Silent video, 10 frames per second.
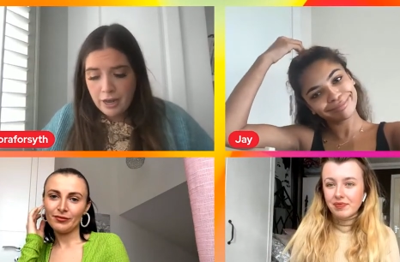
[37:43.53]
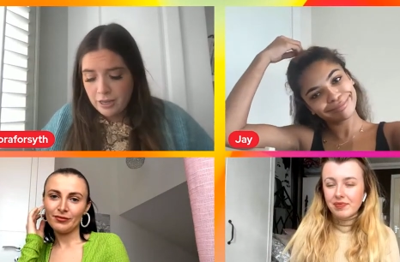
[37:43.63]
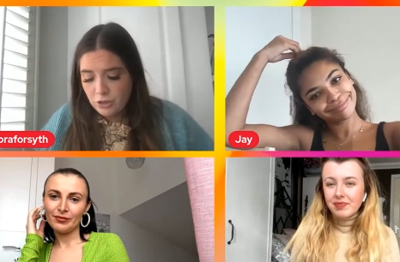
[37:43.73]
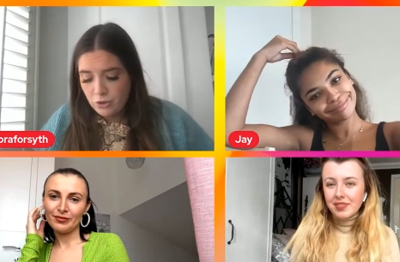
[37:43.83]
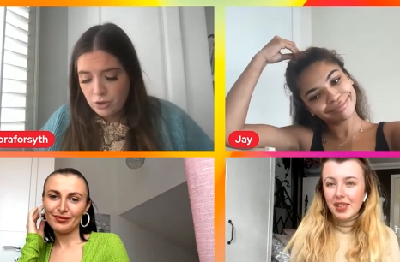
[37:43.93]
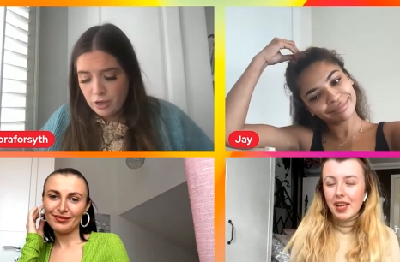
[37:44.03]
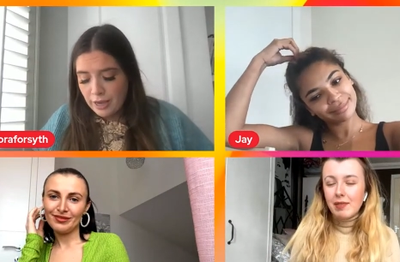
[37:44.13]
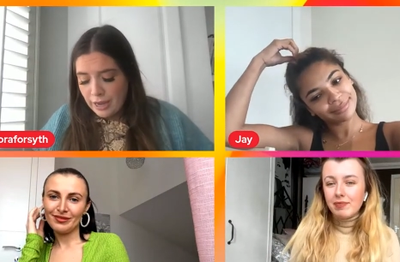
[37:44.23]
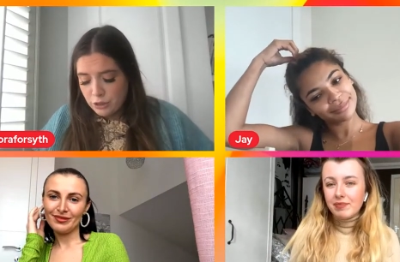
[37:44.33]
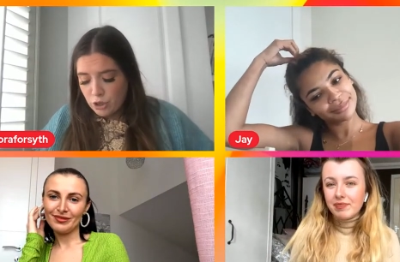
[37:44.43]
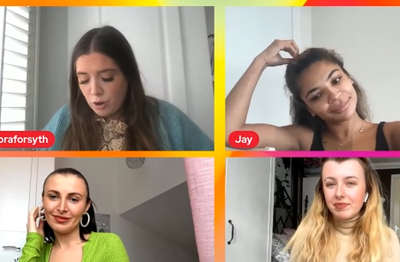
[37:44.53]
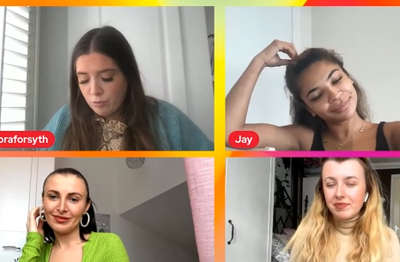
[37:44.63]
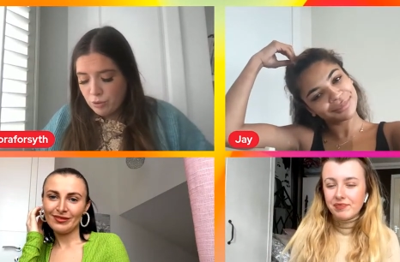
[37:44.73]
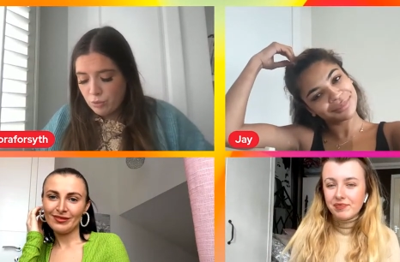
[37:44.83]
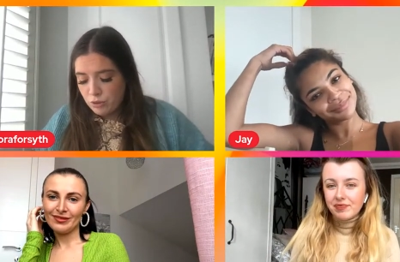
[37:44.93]
Speaker 1: Uh, you can catch up
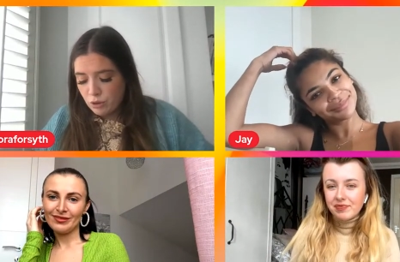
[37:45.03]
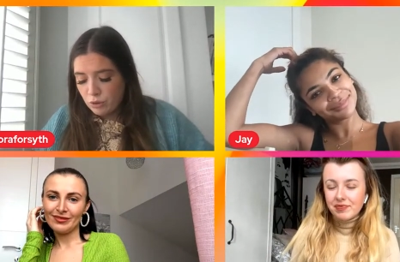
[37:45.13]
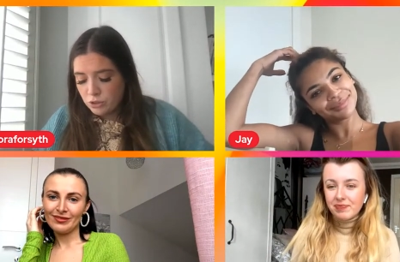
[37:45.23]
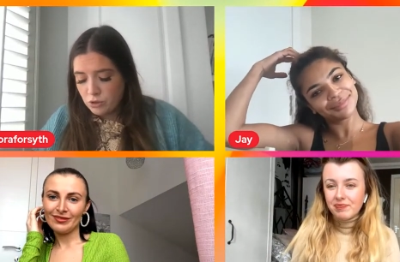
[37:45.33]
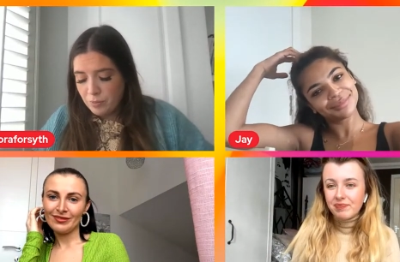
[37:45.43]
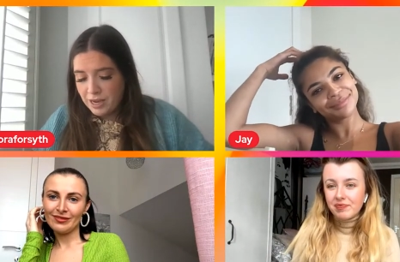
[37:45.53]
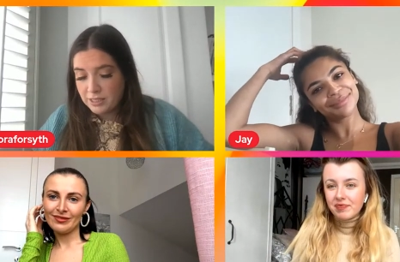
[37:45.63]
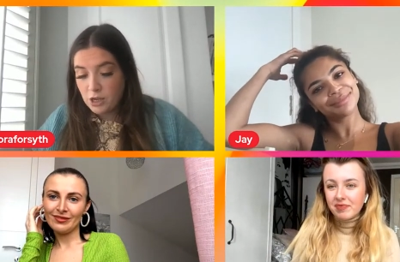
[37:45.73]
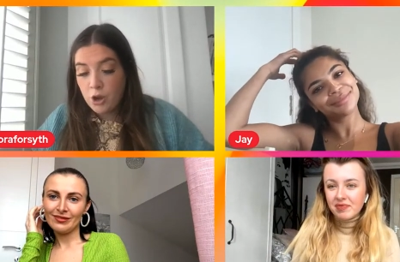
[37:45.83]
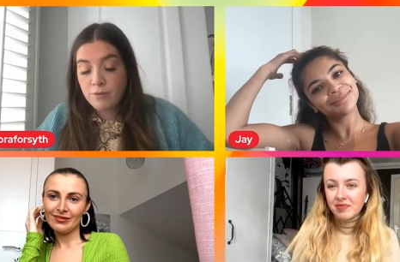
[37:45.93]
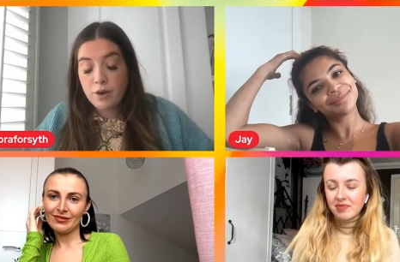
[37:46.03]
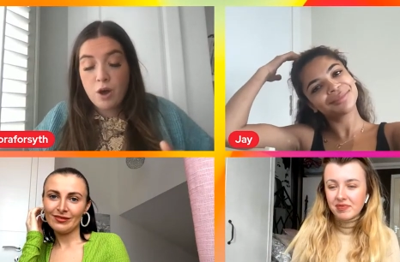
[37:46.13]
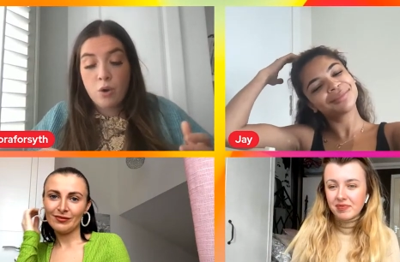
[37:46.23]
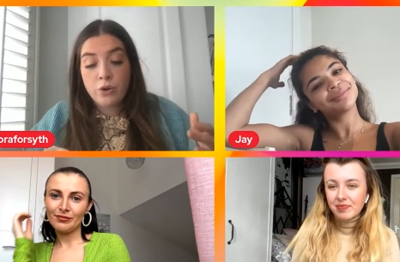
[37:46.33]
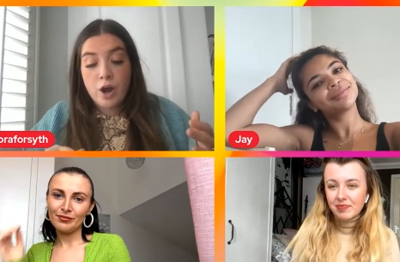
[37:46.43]
with all of the Hot Topics over
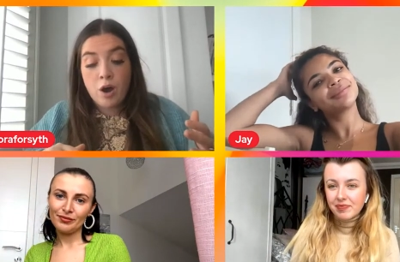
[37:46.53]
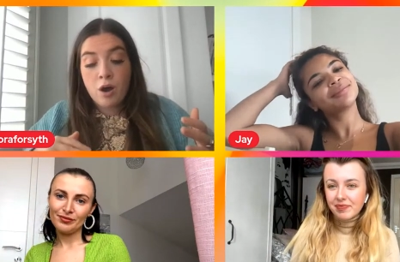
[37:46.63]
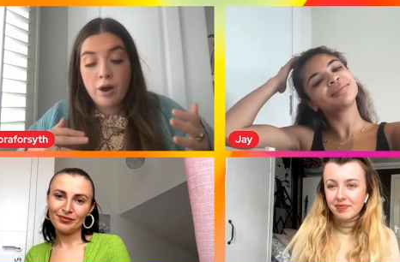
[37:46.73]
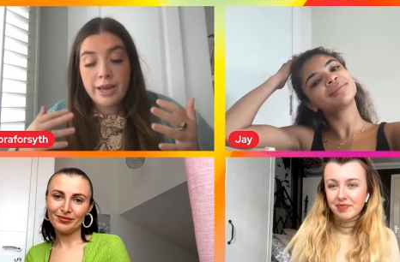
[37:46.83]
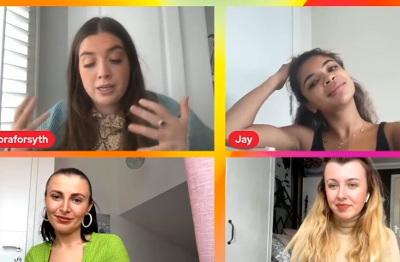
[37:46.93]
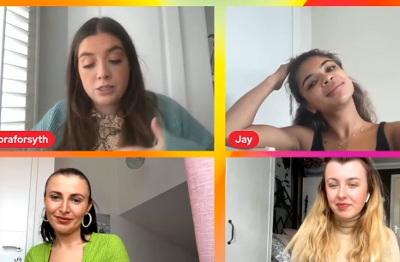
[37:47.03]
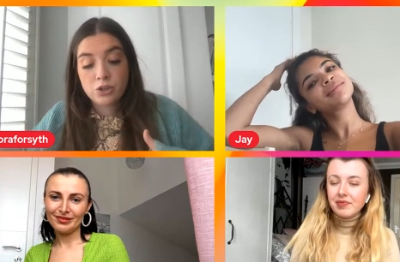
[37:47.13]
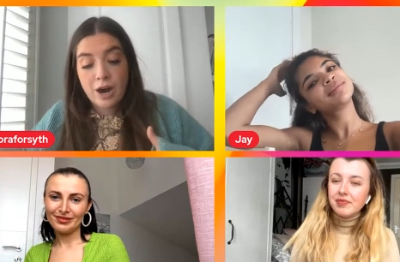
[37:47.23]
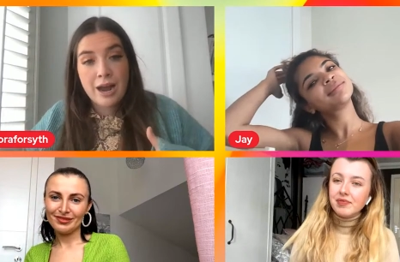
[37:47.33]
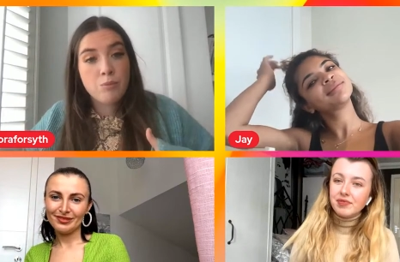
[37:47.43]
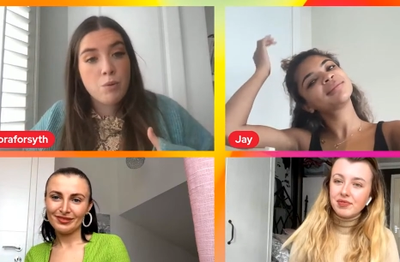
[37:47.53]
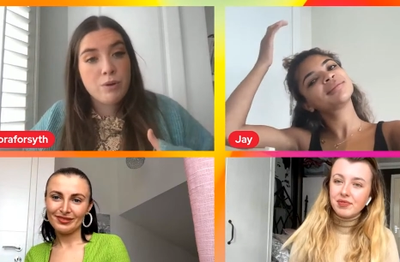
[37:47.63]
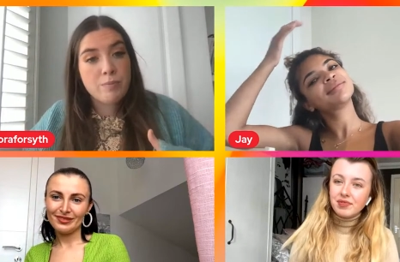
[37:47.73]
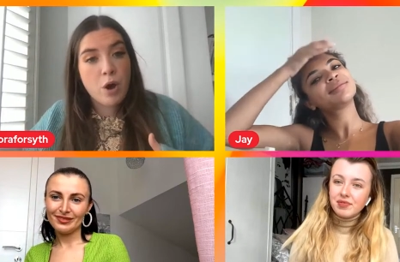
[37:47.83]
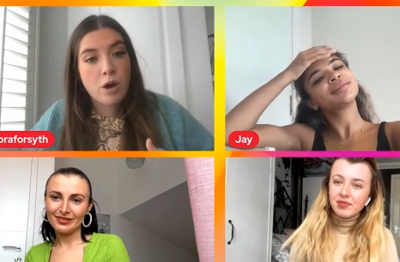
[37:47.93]
on our Instagram, where
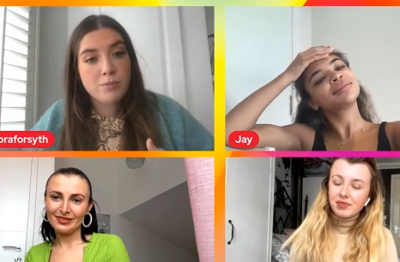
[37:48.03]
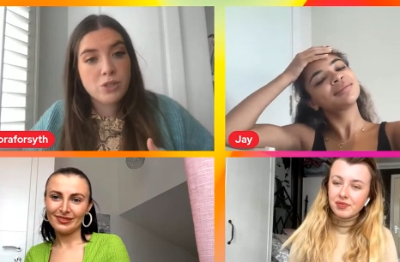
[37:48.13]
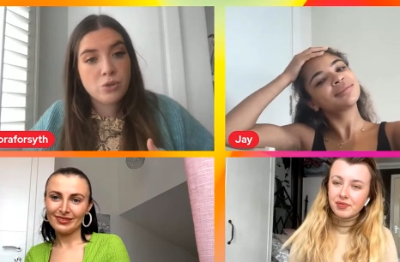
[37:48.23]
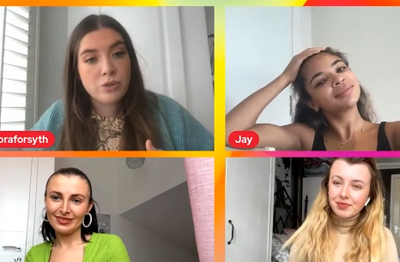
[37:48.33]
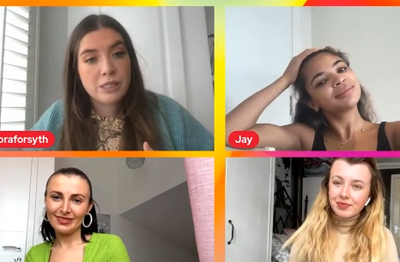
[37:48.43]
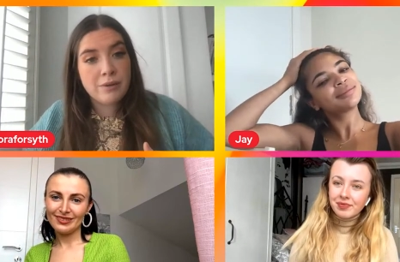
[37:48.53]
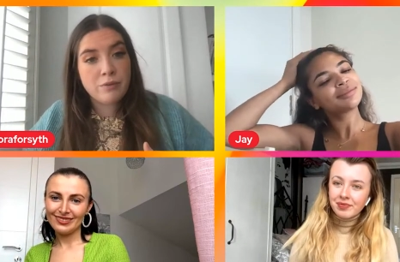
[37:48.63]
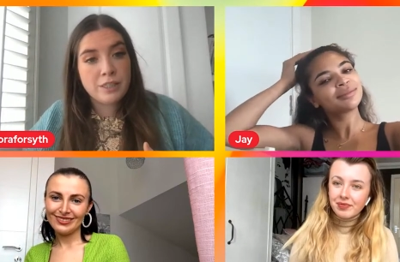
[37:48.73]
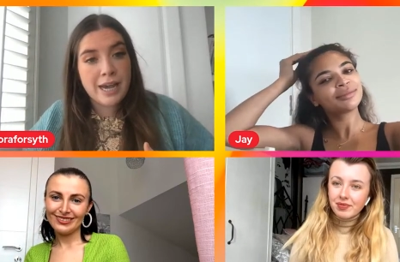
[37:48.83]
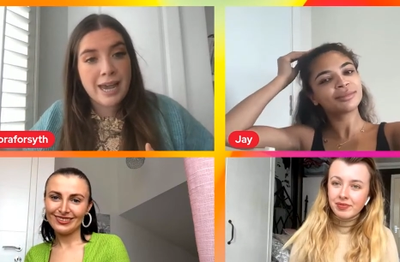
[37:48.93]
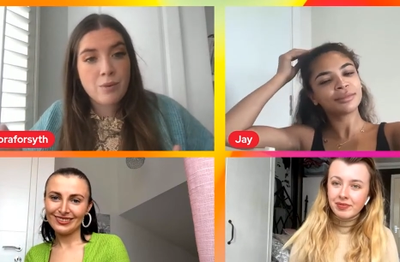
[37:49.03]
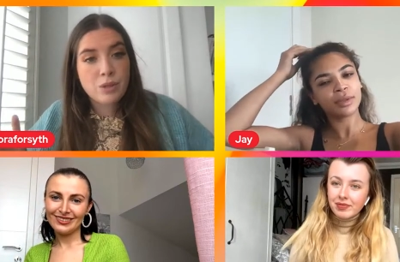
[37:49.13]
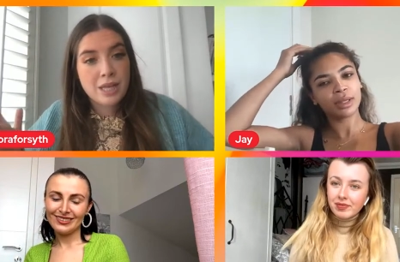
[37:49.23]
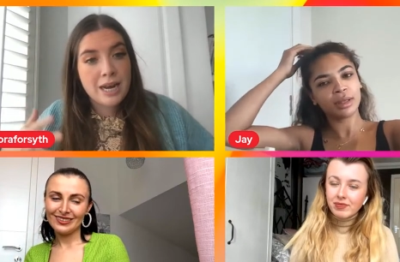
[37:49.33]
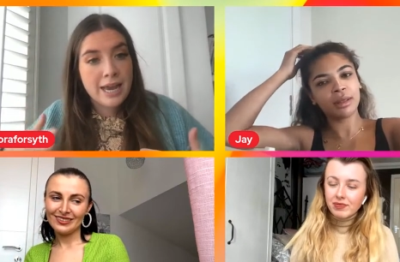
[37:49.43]
we put up stories every day
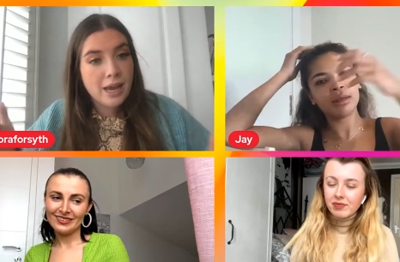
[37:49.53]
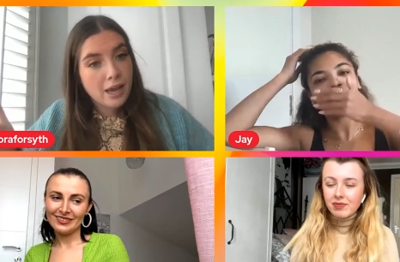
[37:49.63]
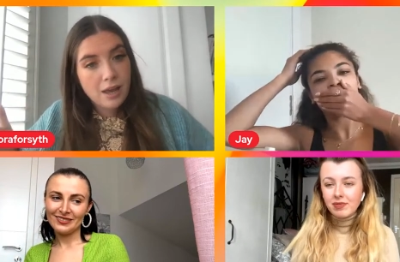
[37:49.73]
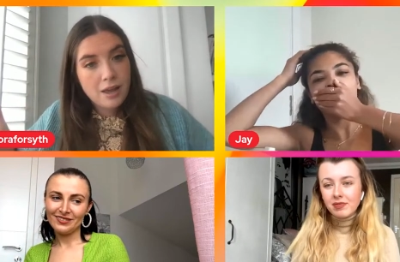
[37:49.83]
with the link